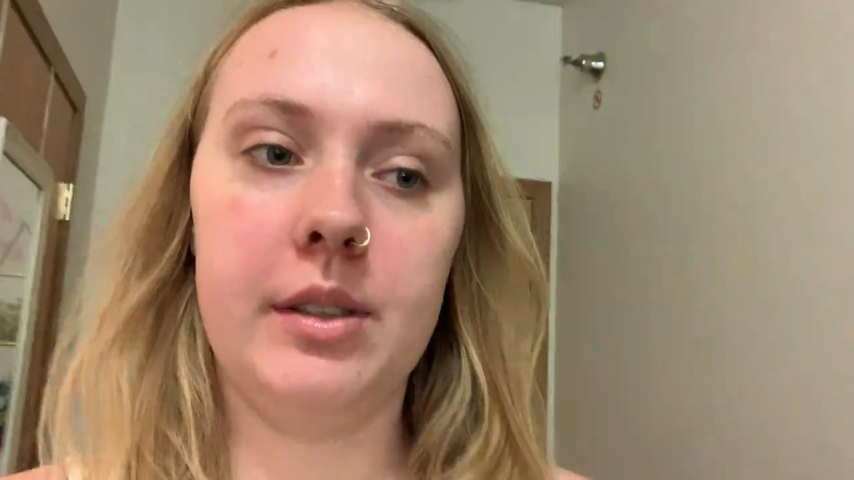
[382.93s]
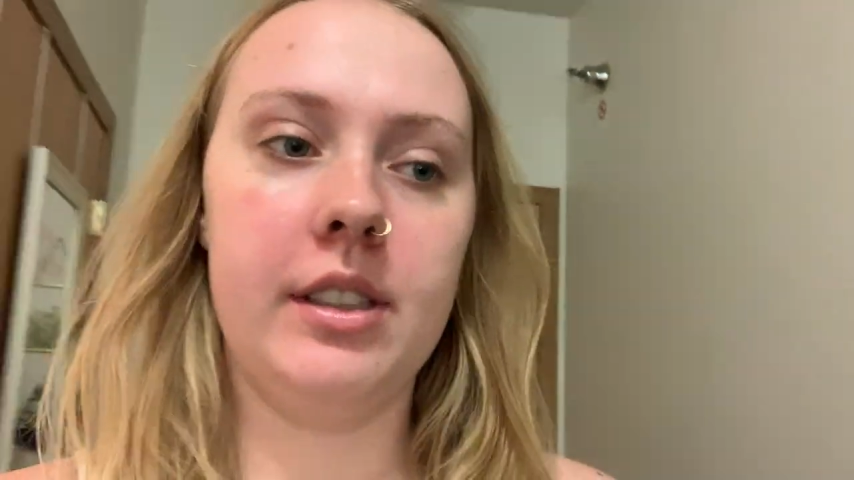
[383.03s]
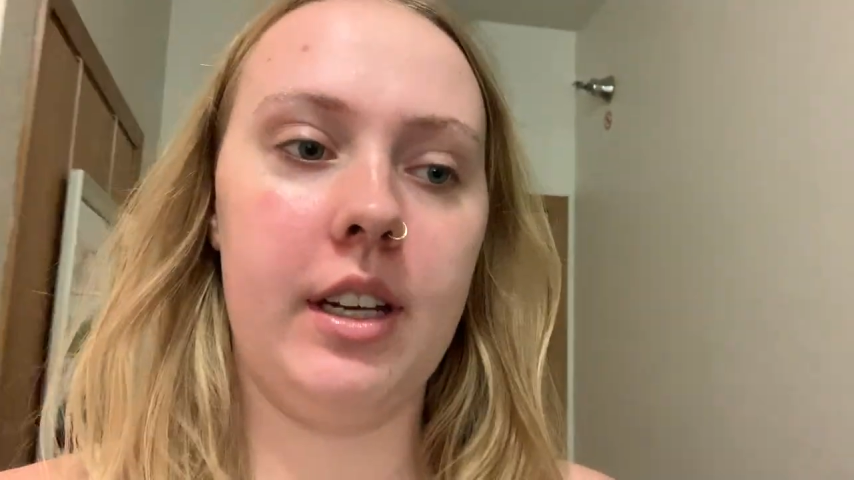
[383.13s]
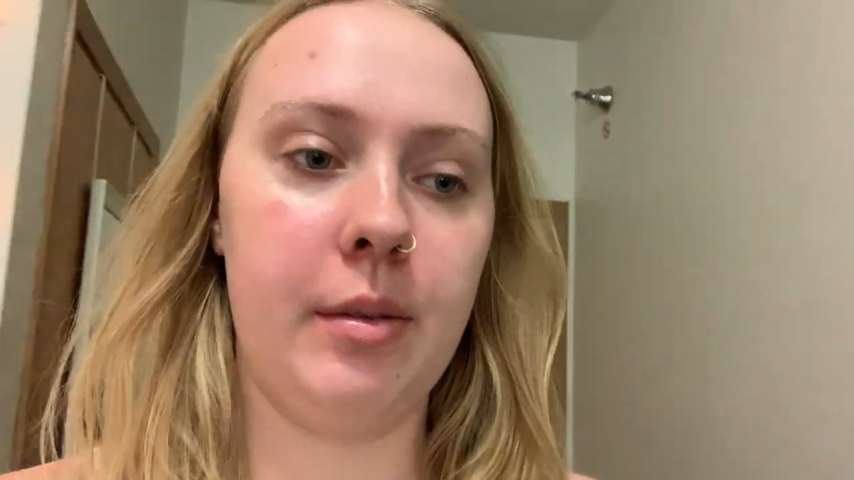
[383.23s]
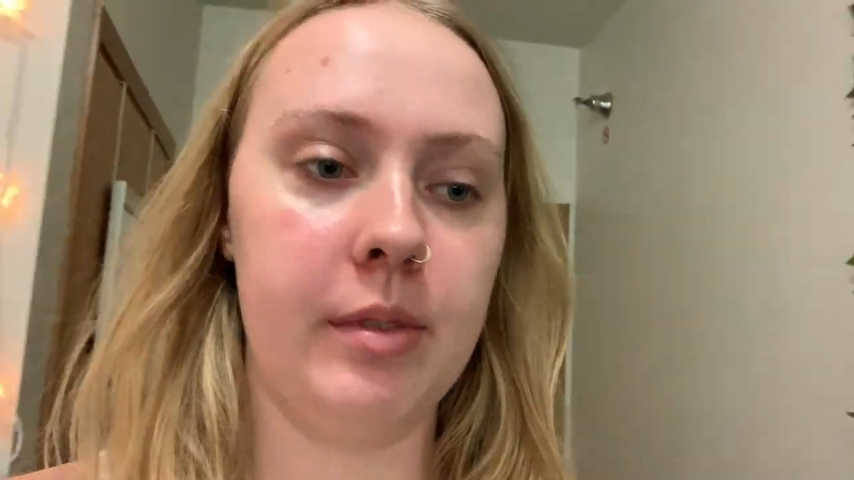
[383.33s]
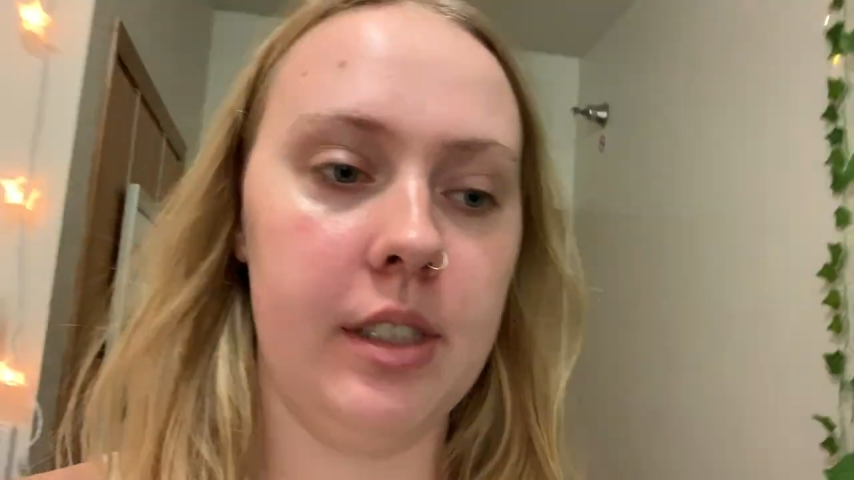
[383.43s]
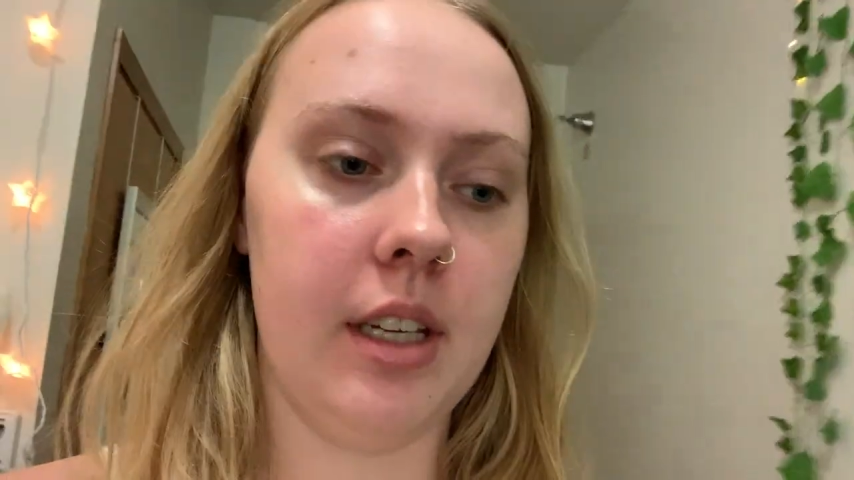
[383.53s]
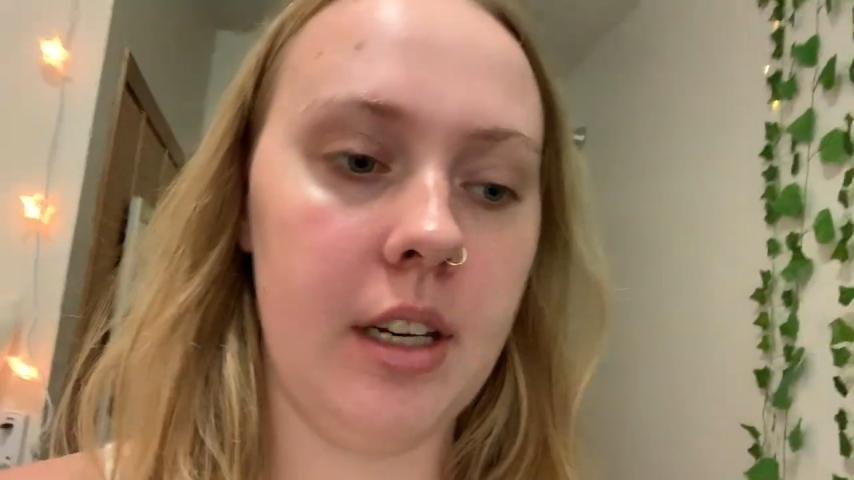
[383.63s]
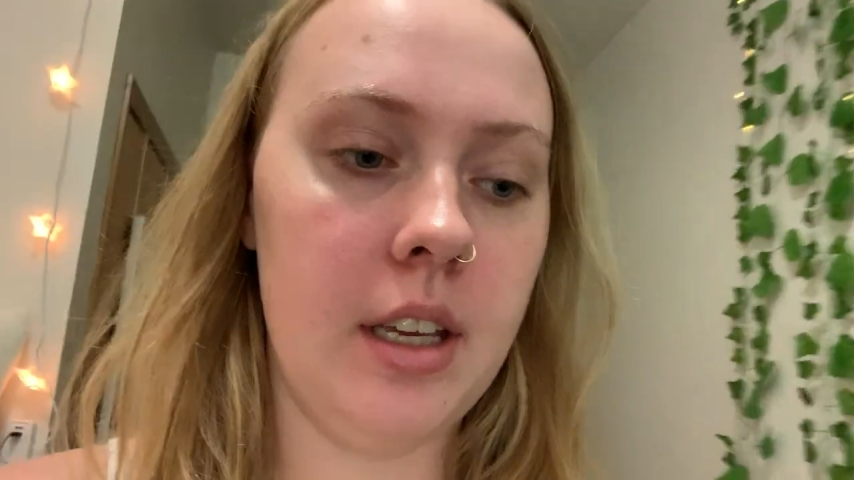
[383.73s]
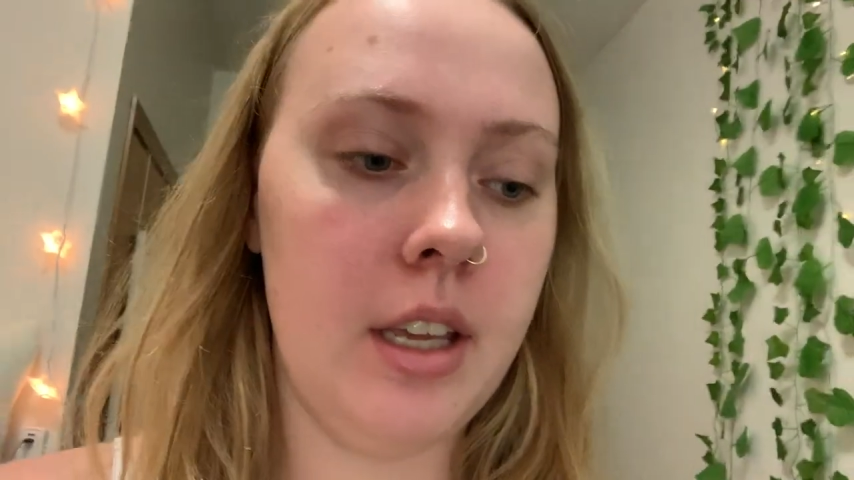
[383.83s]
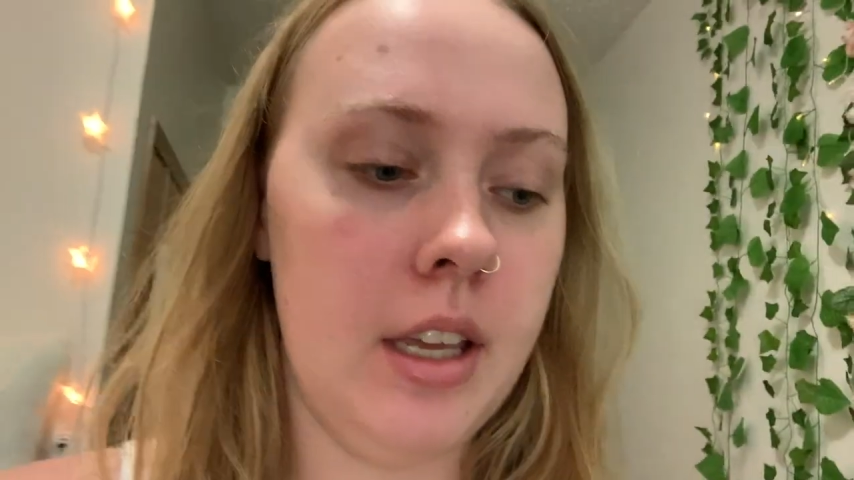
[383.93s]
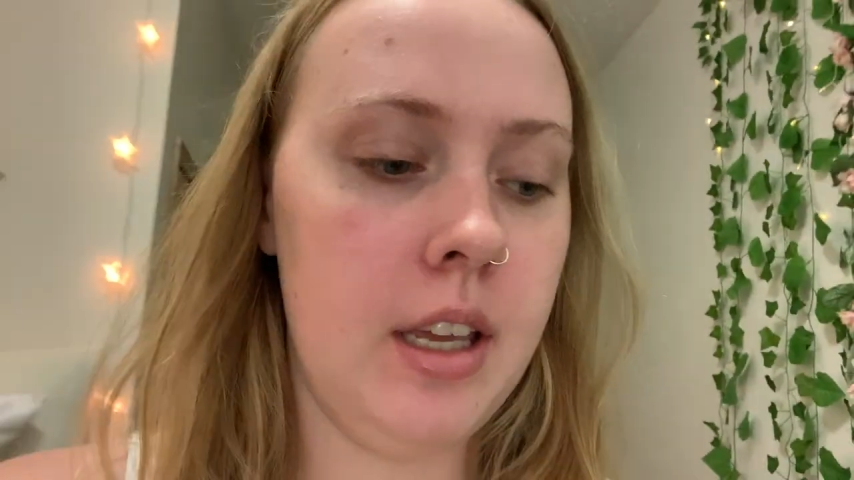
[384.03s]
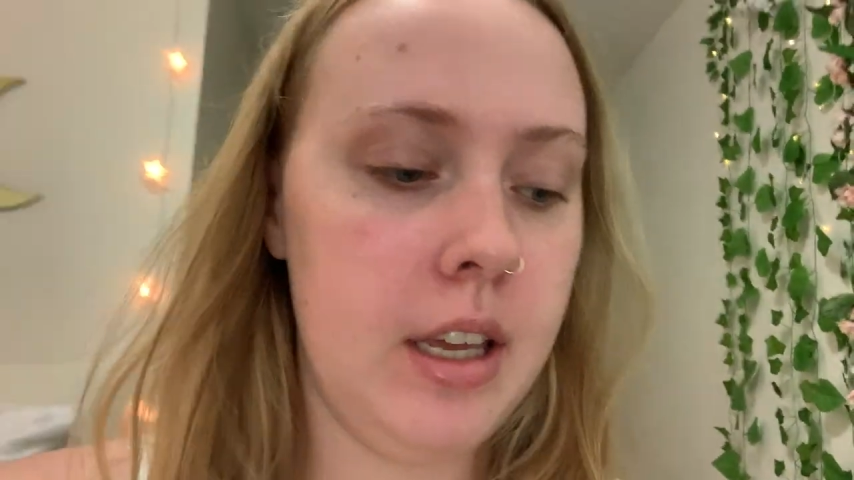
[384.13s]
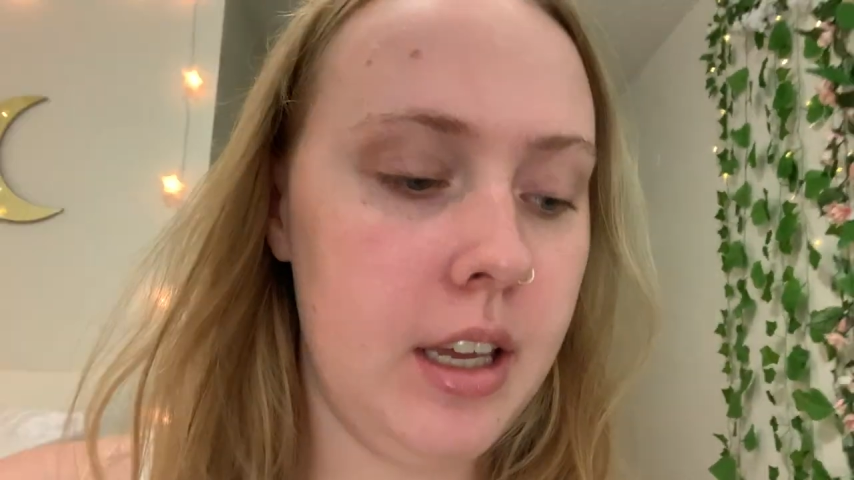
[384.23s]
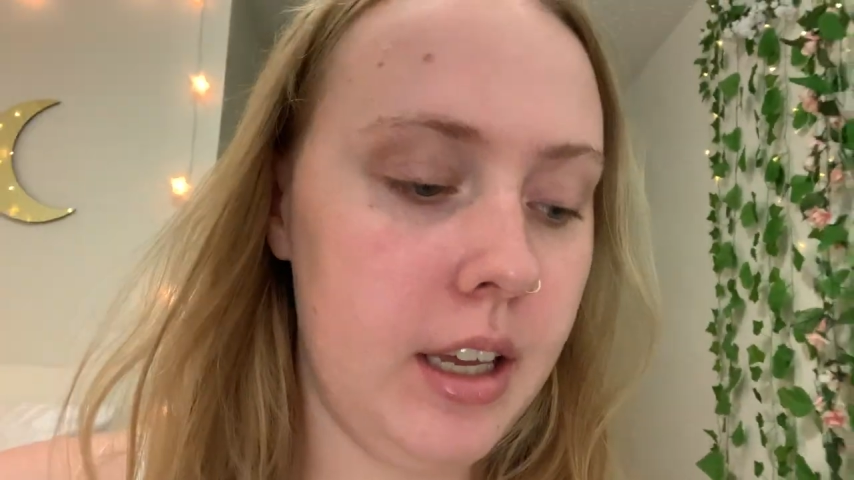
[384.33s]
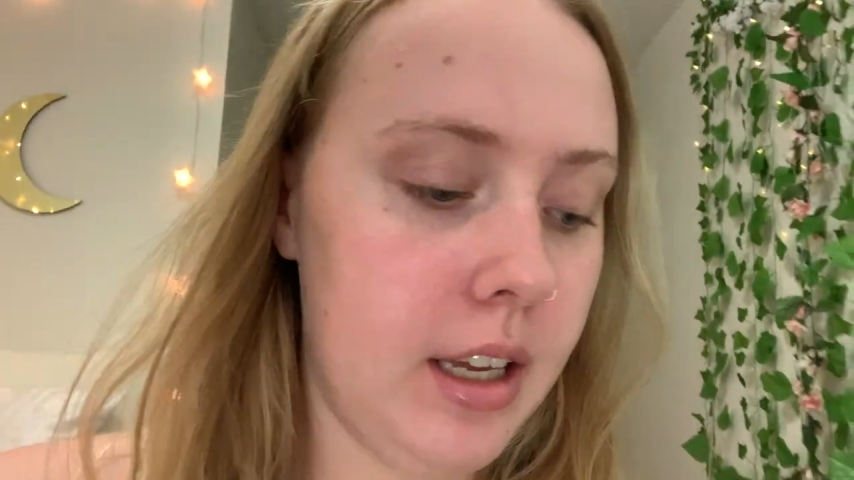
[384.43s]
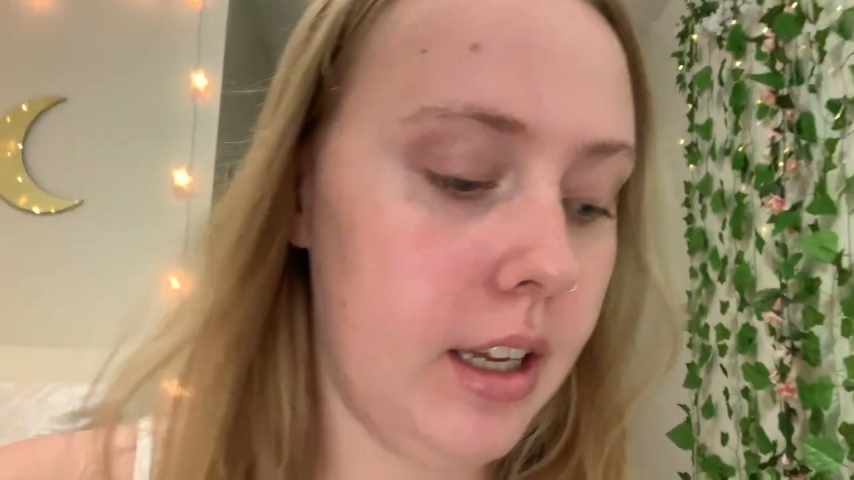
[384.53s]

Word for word: What time is it?